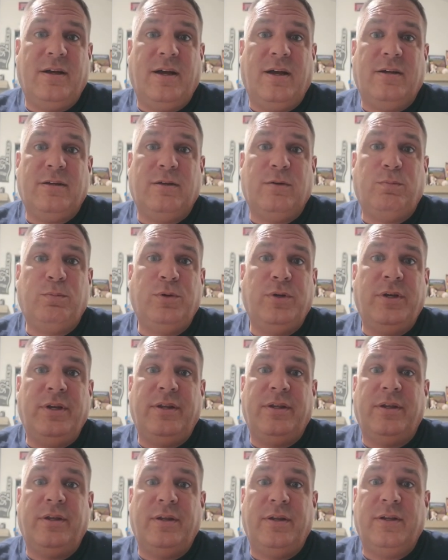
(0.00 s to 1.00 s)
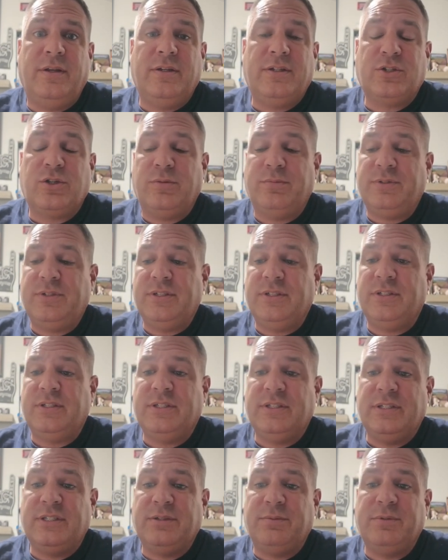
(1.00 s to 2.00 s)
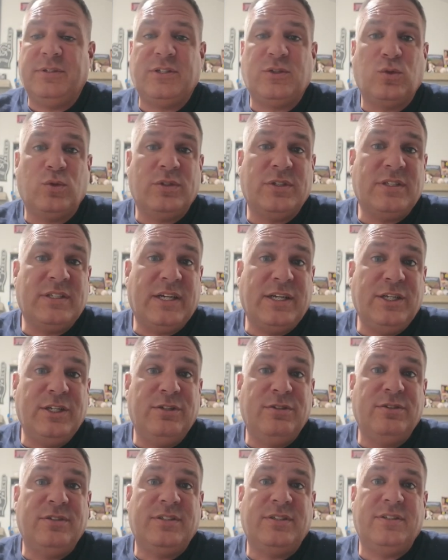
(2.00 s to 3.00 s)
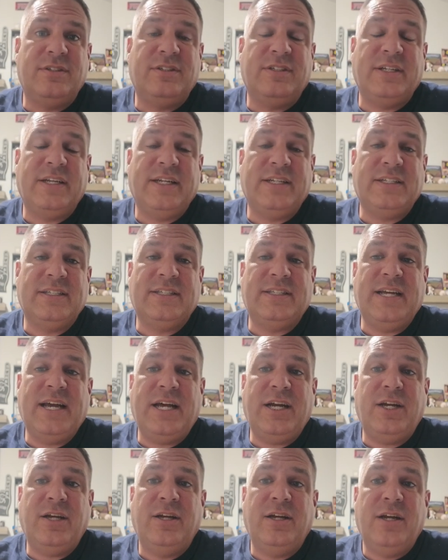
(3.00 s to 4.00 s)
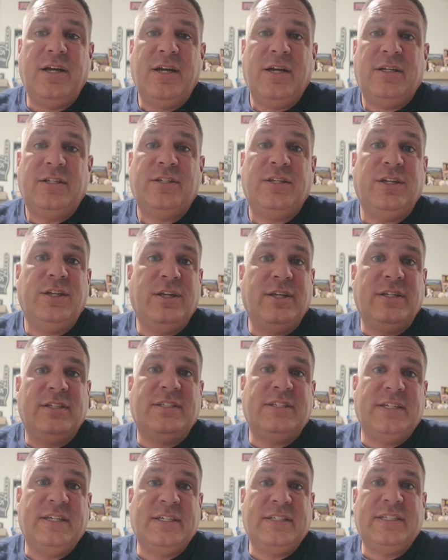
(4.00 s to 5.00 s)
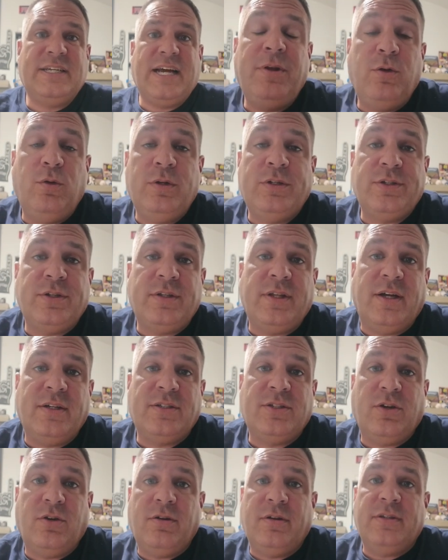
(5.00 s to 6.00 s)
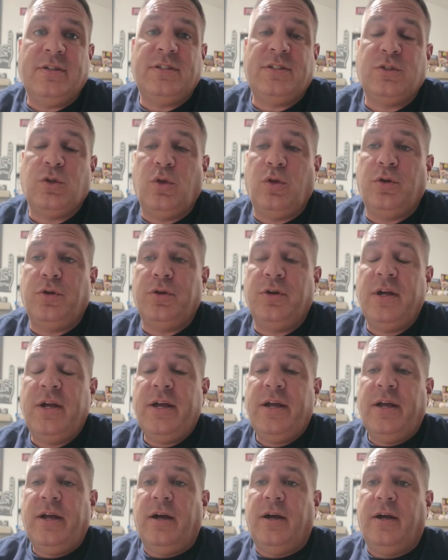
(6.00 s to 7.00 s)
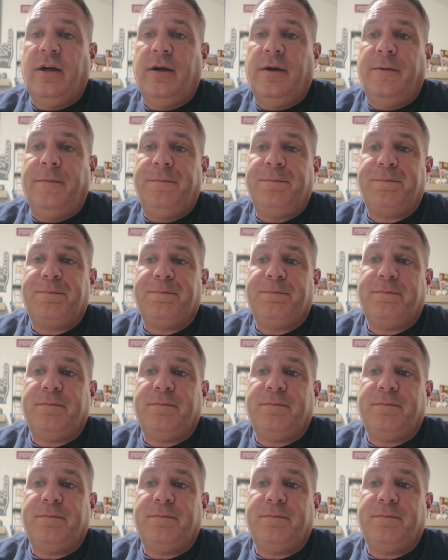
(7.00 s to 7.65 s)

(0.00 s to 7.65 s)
I'll put in the descriptions some of the sources I use to get this data so that you can see exactly know what your thoughts are on the solar. Um,